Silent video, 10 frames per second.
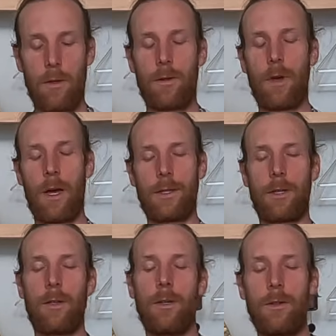So eyes
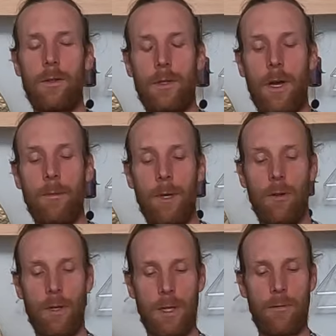closed. I'm going to
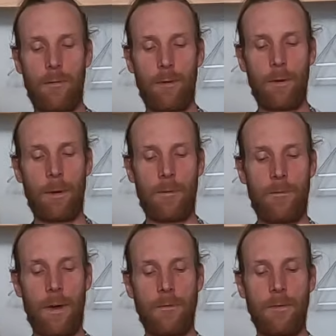look at the floor
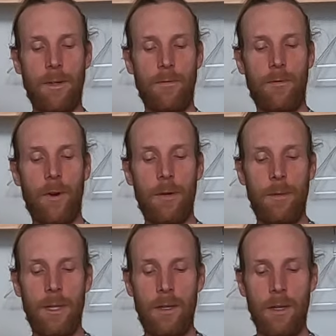about 5 feet in front of
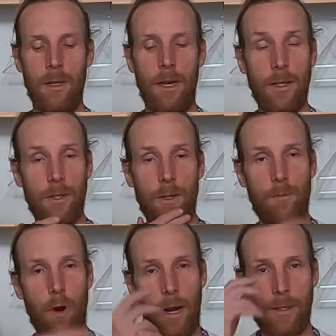me. That's a
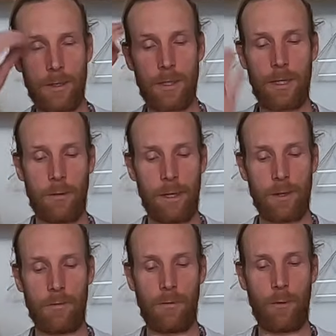good practice, staring
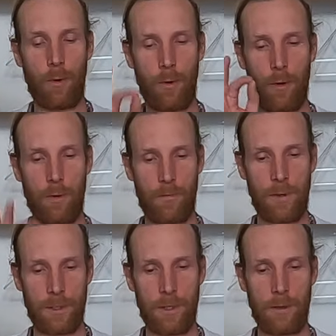at the floor,
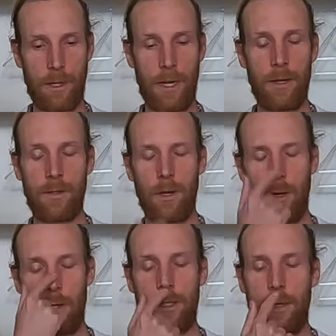fixing your gaze,
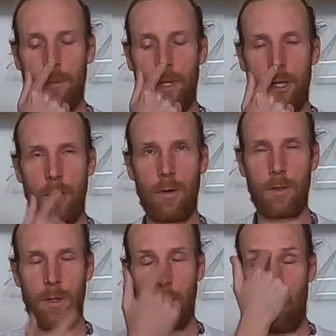tip of the
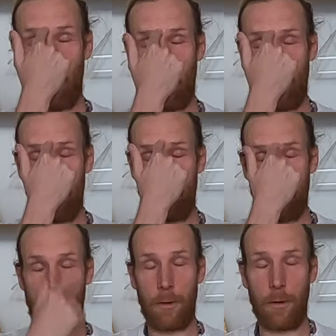nose, or up at
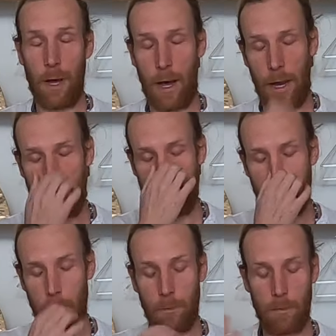the third
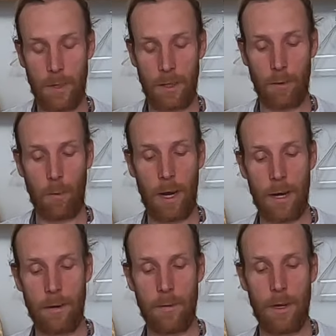eye. Either
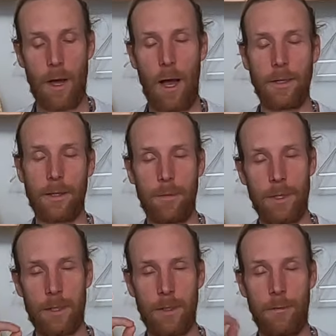way, eyes can be
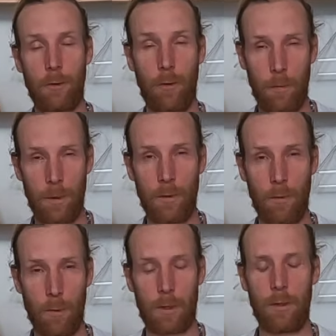a sliver
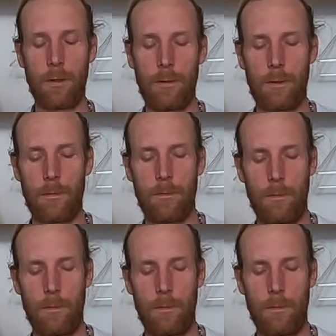open or closed.